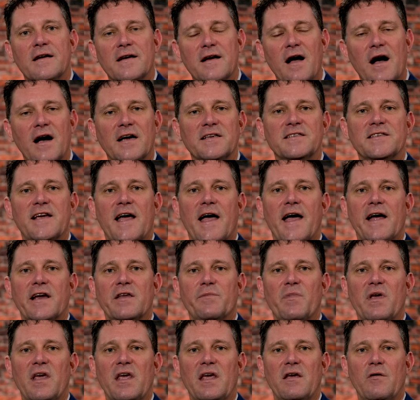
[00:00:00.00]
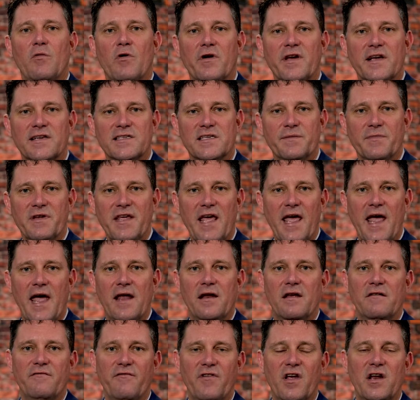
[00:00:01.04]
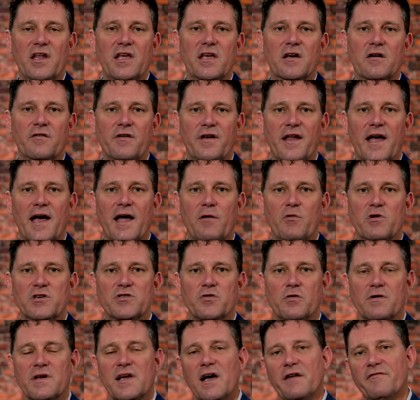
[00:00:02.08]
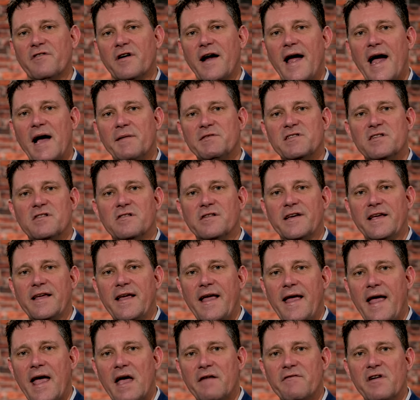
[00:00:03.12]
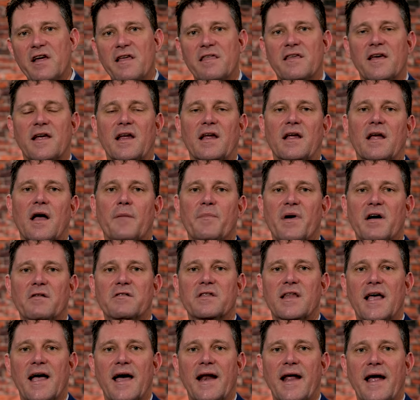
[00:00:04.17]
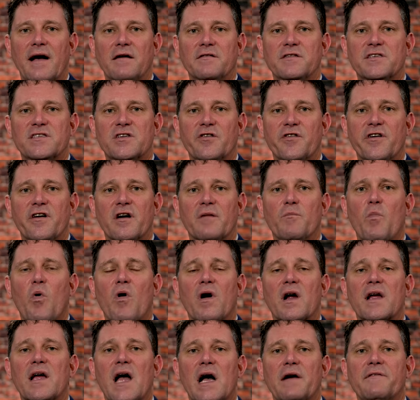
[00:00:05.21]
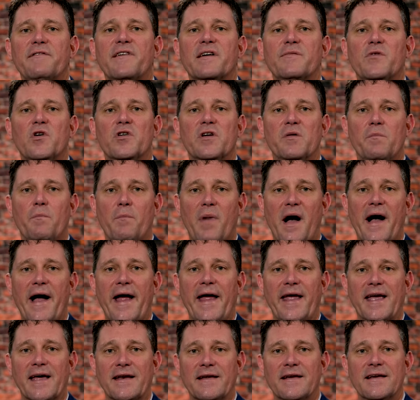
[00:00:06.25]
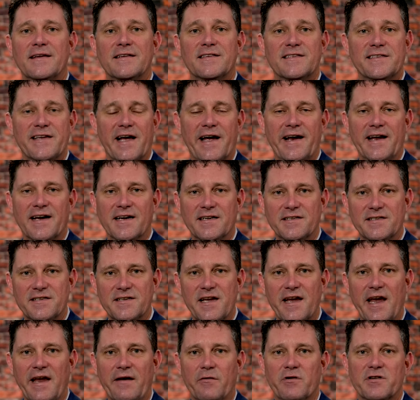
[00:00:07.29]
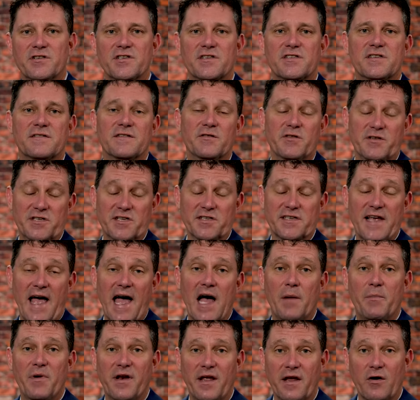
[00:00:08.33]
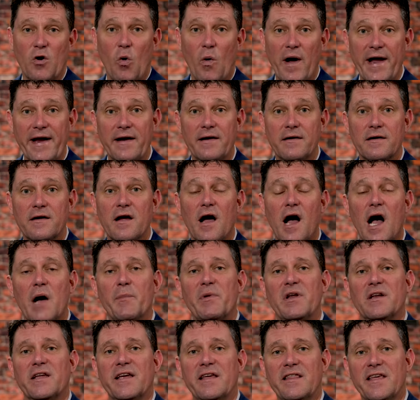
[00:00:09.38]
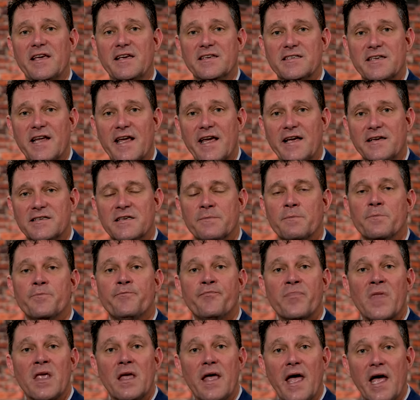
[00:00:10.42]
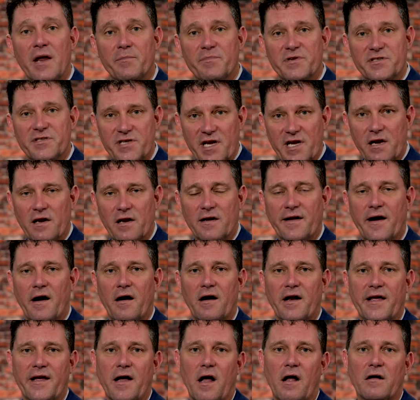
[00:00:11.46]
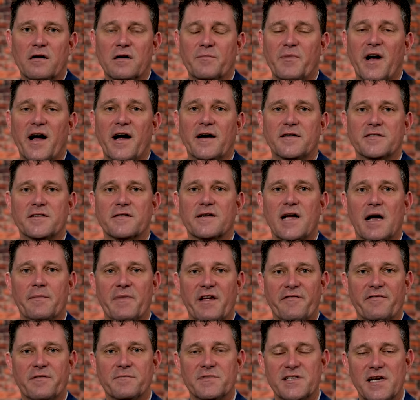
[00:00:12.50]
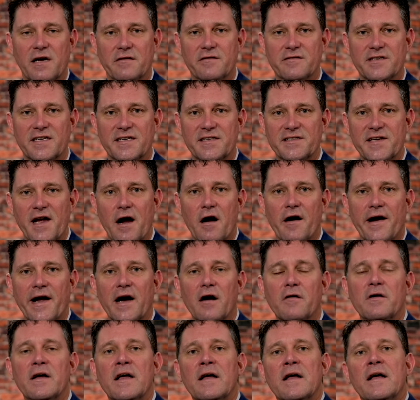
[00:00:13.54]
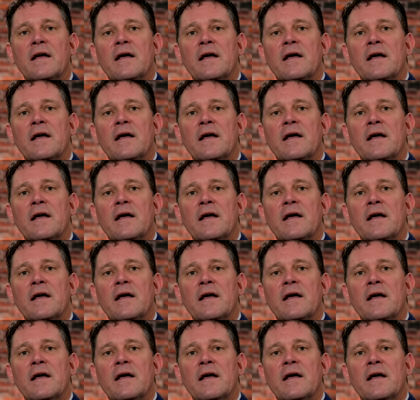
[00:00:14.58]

contact me. We'll get some candid video done, which will cover absolutely everything about that house, so you're more comfortable in buying it sight unseen, which is happening quite commonly these days. And particularly, all our buyers are coming from Southern Ontario.